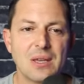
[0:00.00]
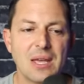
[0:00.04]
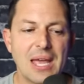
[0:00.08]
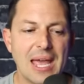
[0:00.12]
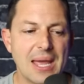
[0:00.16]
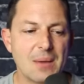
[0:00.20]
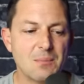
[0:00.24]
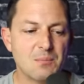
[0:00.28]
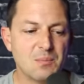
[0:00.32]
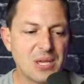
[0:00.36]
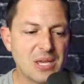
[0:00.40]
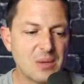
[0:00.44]

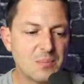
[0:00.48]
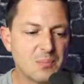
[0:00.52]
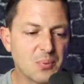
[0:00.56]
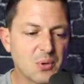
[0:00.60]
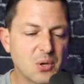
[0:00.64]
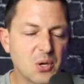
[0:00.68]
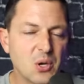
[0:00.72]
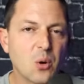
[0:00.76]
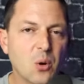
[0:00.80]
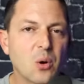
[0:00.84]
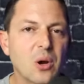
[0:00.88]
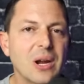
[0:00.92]
and people
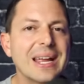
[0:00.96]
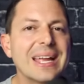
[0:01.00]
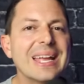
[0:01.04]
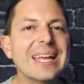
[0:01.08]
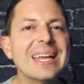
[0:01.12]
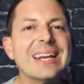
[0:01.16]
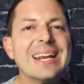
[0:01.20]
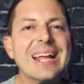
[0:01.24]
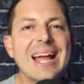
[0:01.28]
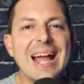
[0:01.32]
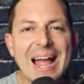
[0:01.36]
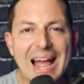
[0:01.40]
who are
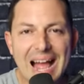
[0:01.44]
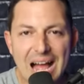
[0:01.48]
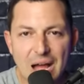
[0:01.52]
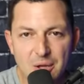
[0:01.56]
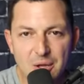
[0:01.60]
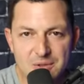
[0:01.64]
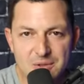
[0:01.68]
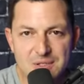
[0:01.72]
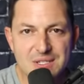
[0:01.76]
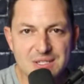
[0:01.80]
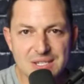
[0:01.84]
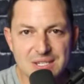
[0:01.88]
in
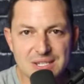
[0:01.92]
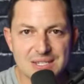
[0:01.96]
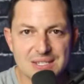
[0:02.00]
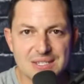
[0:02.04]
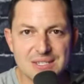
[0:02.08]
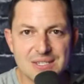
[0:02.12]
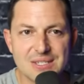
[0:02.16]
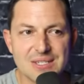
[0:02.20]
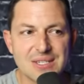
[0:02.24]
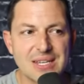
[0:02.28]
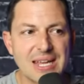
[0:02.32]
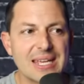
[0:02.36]

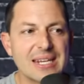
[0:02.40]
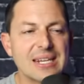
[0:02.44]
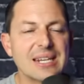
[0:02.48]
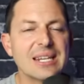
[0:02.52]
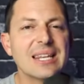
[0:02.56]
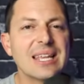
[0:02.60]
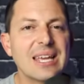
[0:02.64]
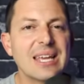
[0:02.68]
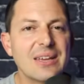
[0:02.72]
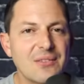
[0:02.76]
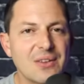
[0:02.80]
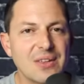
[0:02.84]
houses and
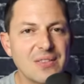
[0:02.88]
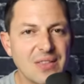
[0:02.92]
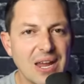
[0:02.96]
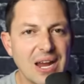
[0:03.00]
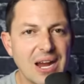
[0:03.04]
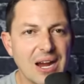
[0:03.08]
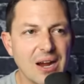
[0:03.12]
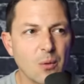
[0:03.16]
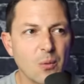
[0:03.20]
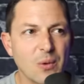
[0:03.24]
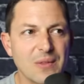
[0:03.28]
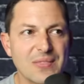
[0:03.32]
living
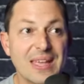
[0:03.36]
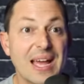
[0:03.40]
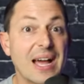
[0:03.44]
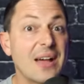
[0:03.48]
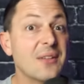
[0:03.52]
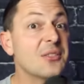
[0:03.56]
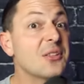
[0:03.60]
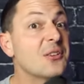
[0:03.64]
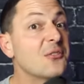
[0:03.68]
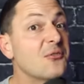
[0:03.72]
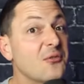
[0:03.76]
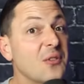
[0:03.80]
there
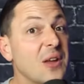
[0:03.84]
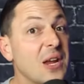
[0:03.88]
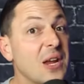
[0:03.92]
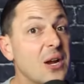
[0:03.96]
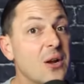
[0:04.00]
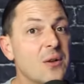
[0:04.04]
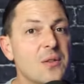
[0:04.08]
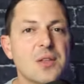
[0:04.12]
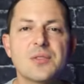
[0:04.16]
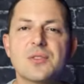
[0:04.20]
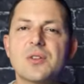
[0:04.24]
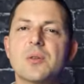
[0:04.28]
without the
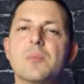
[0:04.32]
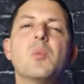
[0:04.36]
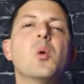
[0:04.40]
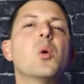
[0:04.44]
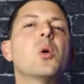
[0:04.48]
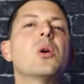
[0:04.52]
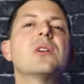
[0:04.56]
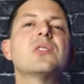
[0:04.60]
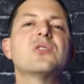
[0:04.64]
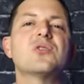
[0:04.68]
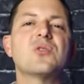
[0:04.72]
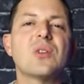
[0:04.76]
fear that their
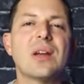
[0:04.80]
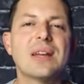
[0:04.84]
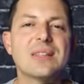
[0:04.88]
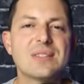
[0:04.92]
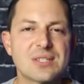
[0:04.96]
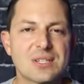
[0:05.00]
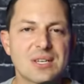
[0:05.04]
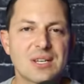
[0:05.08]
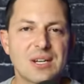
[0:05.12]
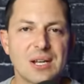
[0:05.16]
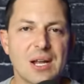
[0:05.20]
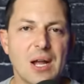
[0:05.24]
mortgage rate's
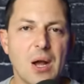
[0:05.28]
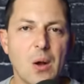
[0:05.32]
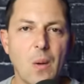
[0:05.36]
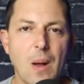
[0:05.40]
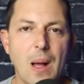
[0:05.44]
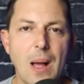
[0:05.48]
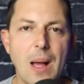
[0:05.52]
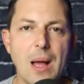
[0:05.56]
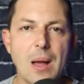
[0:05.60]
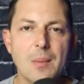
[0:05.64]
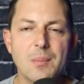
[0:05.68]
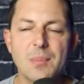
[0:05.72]
going to go
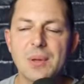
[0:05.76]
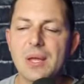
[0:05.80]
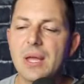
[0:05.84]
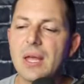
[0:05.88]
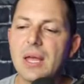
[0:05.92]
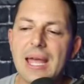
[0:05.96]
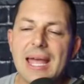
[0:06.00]
up